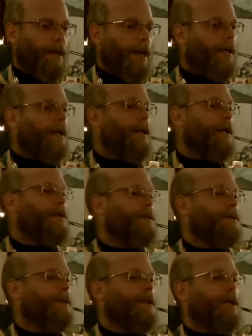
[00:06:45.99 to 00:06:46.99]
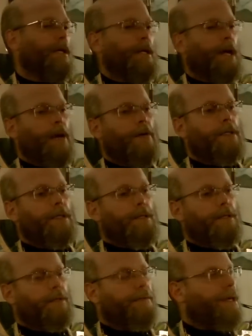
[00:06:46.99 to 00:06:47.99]
And it is the
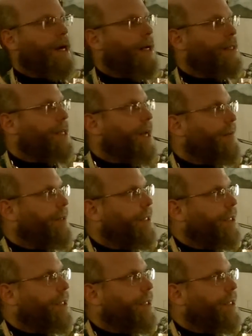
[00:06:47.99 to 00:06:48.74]
inheritance of God's heavenly